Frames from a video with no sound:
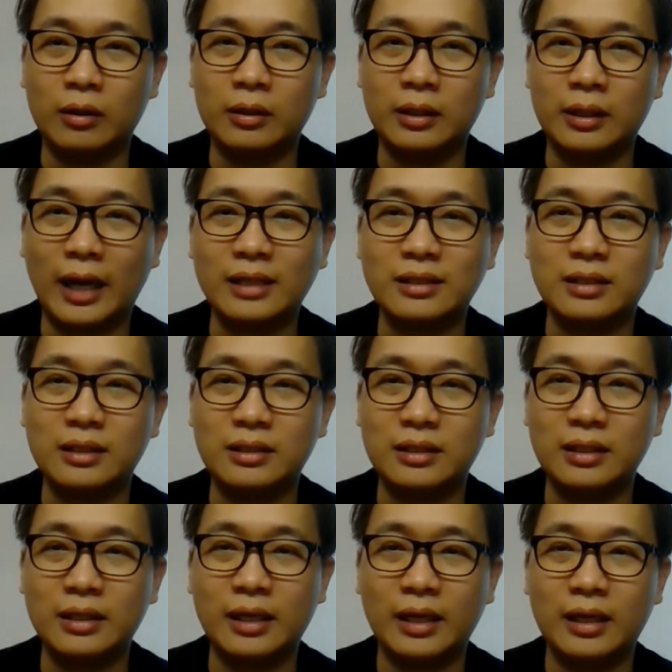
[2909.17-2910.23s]
the
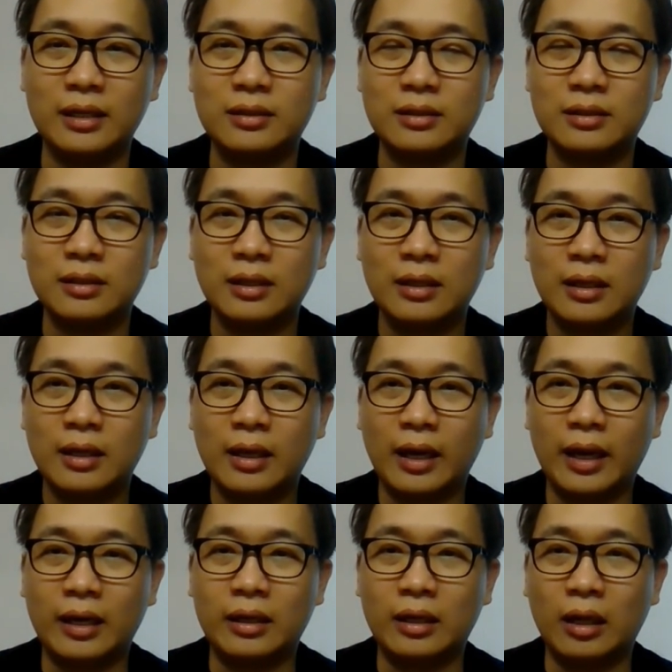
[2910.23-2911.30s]
SEC case
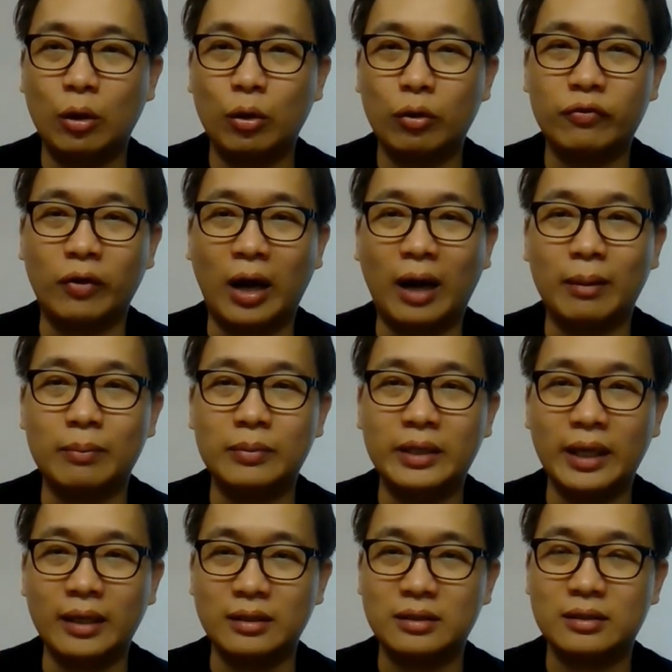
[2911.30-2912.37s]
and look for
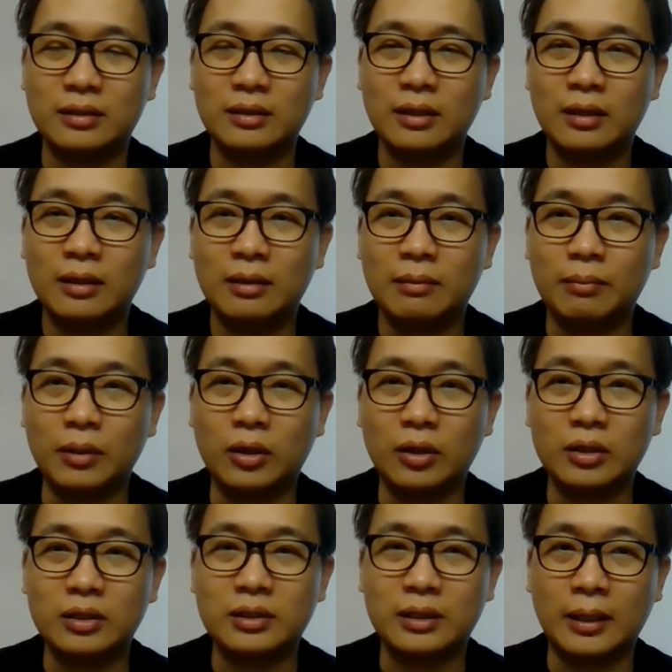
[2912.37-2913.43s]
updates,
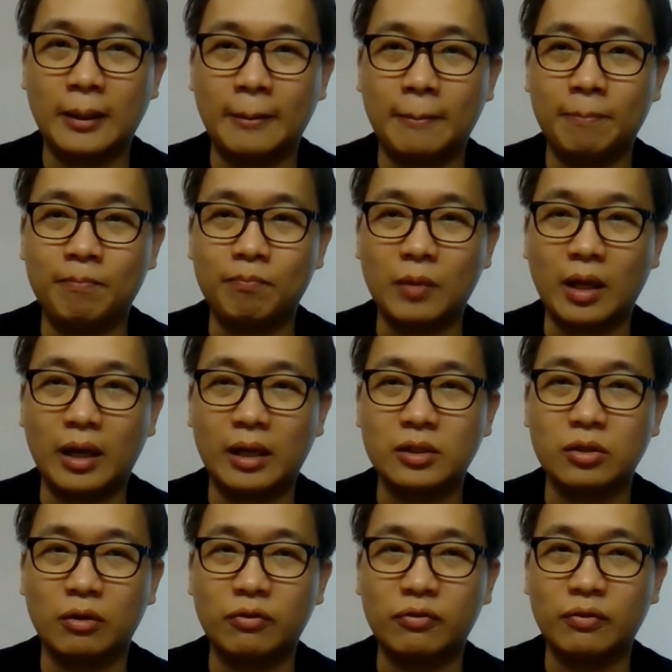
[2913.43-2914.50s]
because
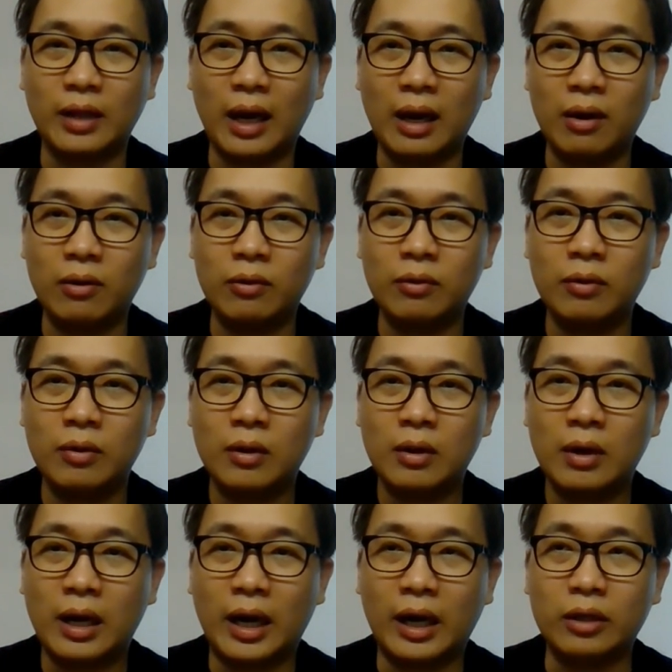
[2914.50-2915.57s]
as of now,
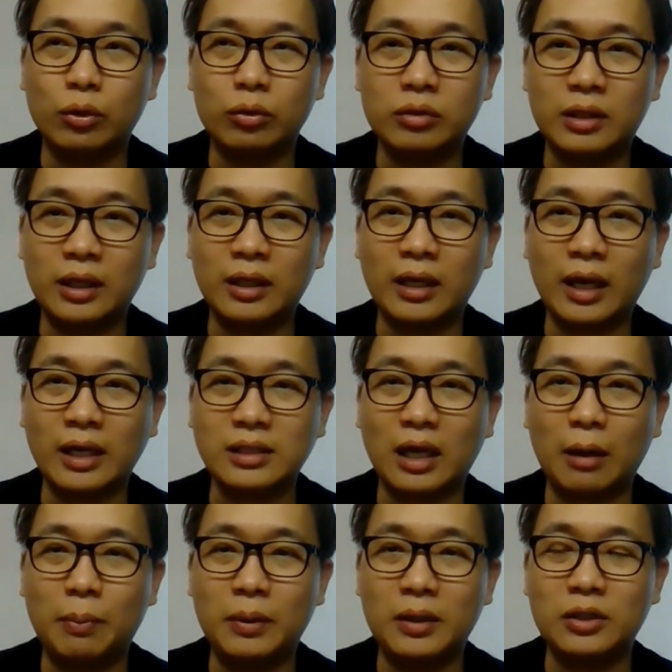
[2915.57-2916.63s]
I don't think
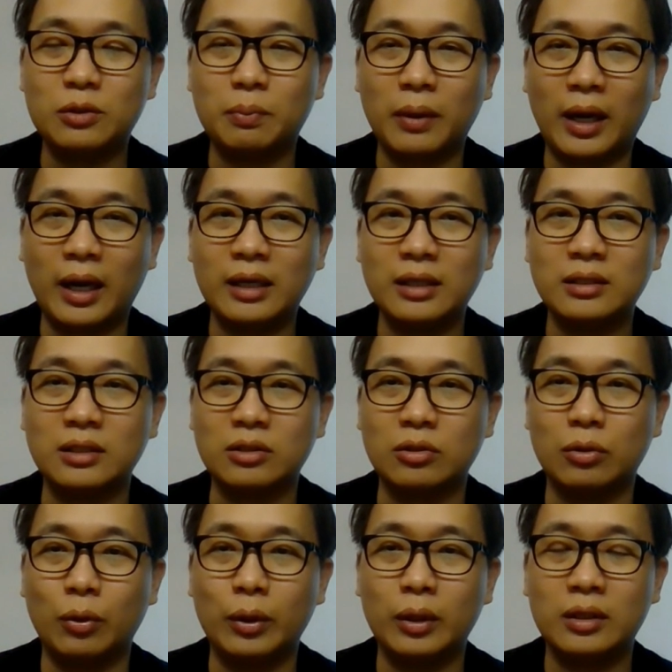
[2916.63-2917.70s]
XRP's price is
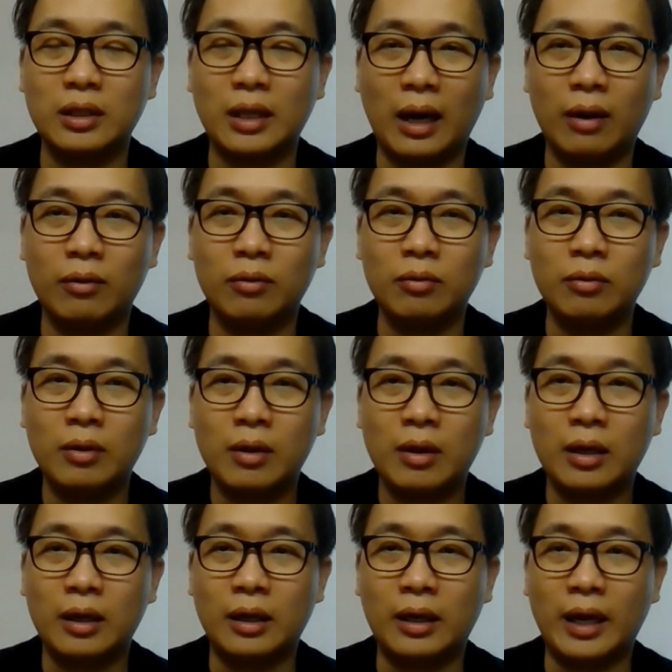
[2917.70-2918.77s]
going down
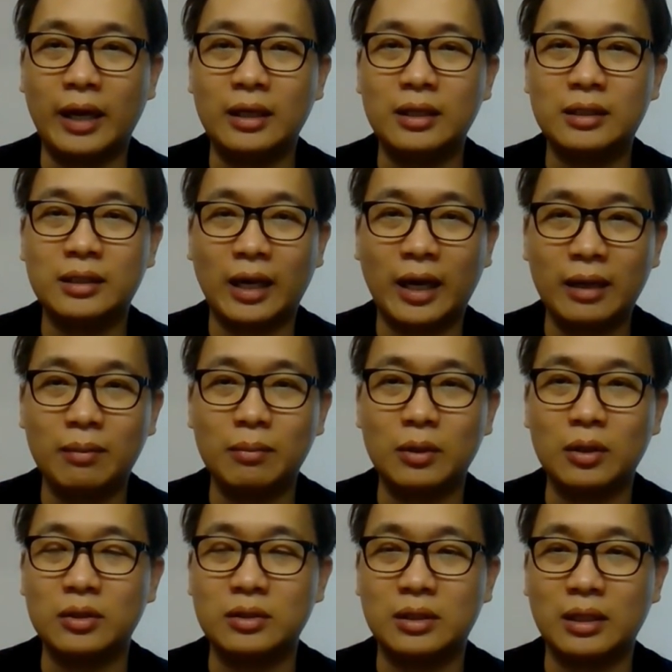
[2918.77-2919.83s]
anytime,
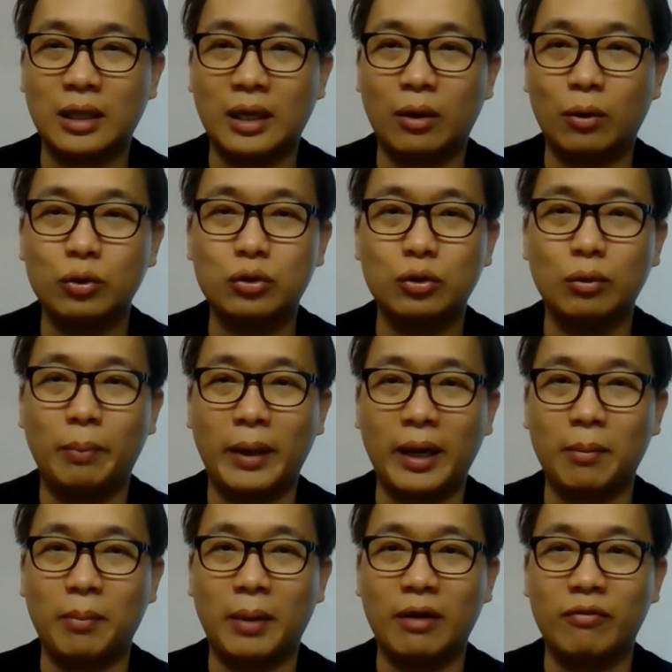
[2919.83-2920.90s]
because they are also
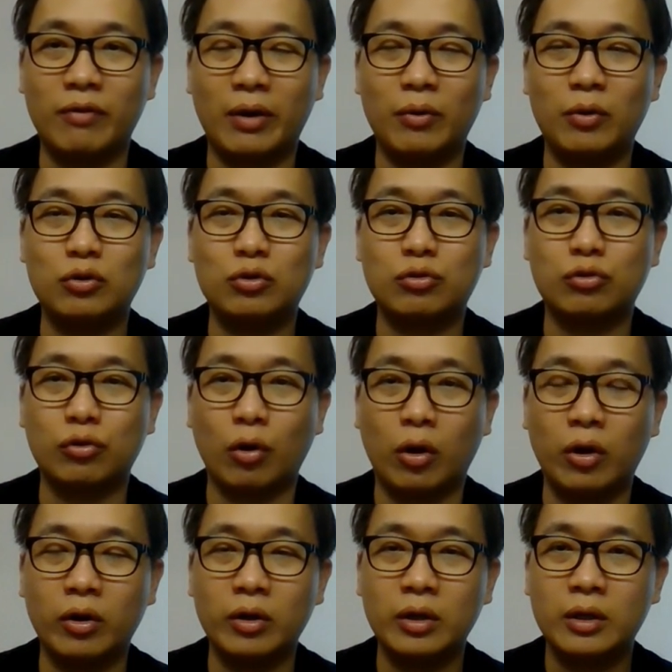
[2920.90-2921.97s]
backed by very
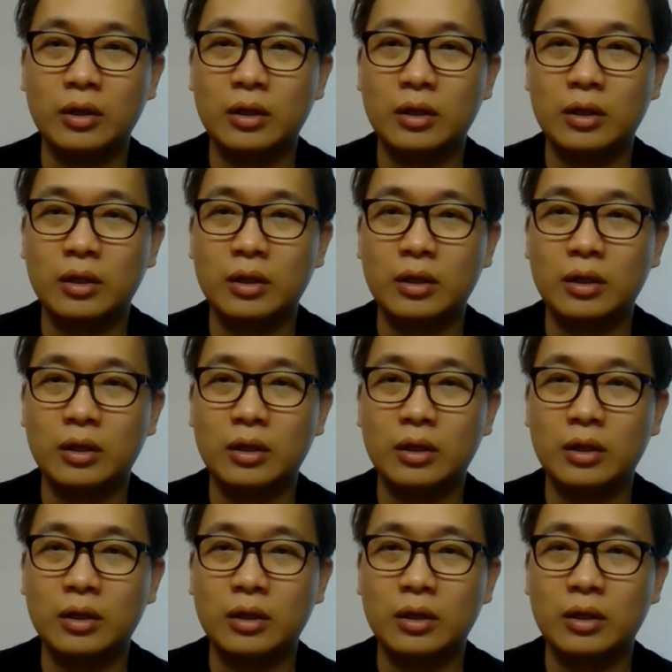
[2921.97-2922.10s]
strong